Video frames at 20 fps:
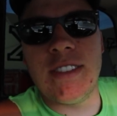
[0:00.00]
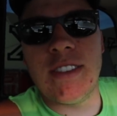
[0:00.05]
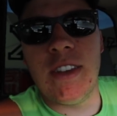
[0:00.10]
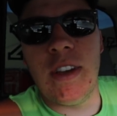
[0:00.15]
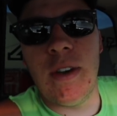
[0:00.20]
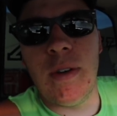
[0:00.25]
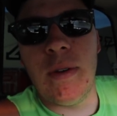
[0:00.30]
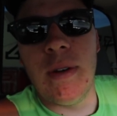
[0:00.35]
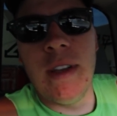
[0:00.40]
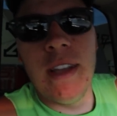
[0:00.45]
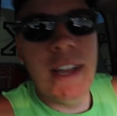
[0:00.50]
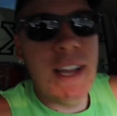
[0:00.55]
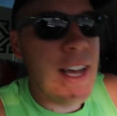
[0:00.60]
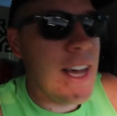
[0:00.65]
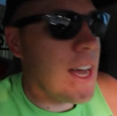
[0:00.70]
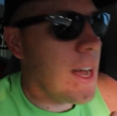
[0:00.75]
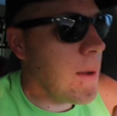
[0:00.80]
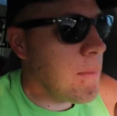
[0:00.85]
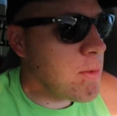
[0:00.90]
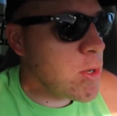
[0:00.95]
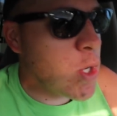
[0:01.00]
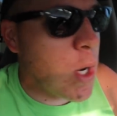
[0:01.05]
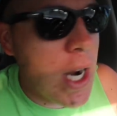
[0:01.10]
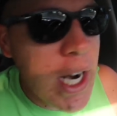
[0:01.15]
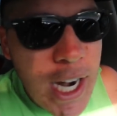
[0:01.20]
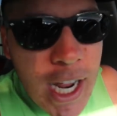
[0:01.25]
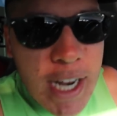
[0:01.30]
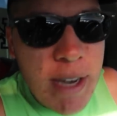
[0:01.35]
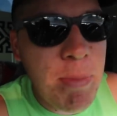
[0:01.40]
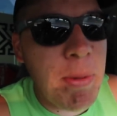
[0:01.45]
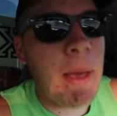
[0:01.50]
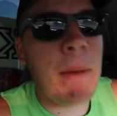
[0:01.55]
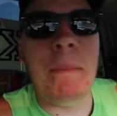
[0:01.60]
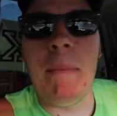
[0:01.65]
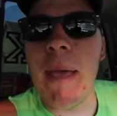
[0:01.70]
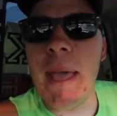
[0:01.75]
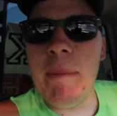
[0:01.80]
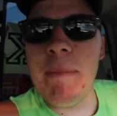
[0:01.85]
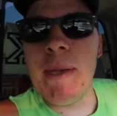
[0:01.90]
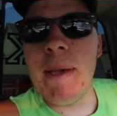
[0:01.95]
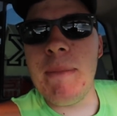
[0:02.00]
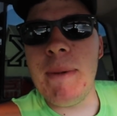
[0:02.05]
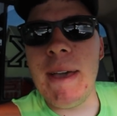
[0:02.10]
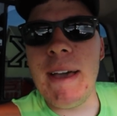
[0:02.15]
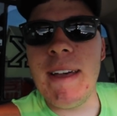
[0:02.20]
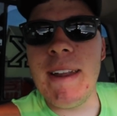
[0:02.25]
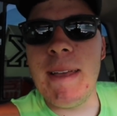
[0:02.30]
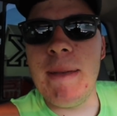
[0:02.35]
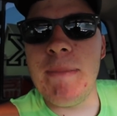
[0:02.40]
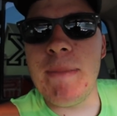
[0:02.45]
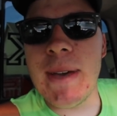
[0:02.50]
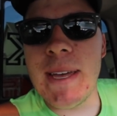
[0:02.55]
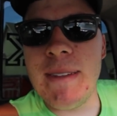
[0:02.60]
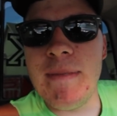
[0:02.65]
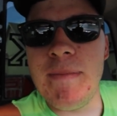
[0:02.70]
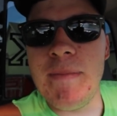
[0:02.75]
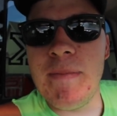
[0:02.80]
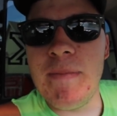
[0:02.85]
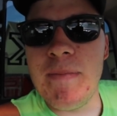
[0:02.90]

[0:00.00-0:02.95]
So I'm trying not to be a baby about it, but